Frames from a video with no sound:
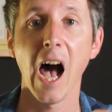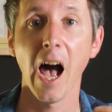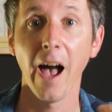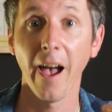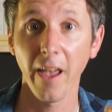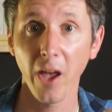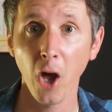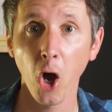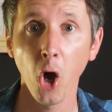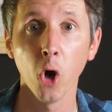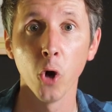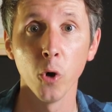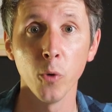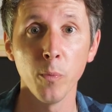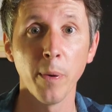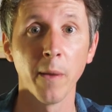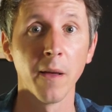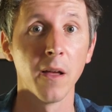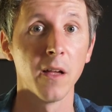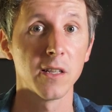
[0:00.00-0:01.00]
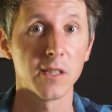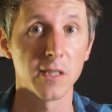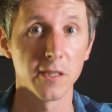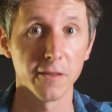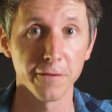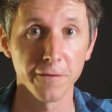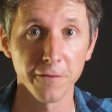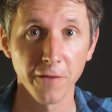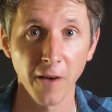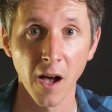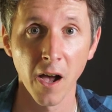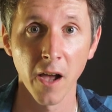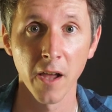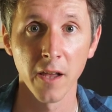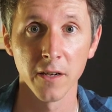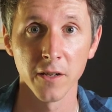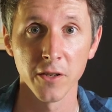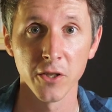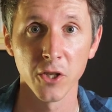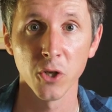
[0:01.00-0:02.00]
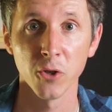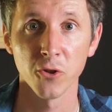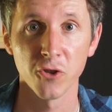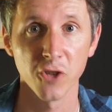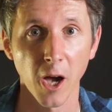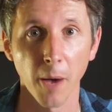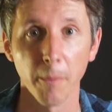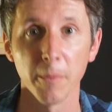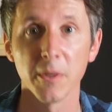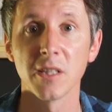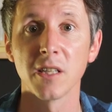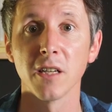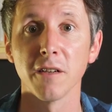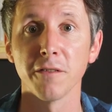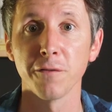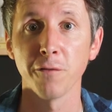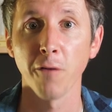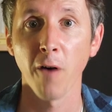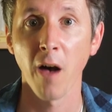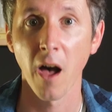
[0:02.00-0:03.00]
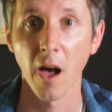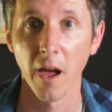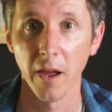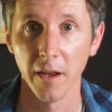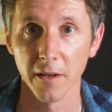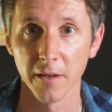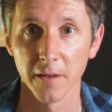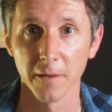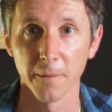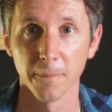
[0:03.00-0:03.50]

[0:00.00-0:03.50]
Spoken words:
I hope to find a new job. To find.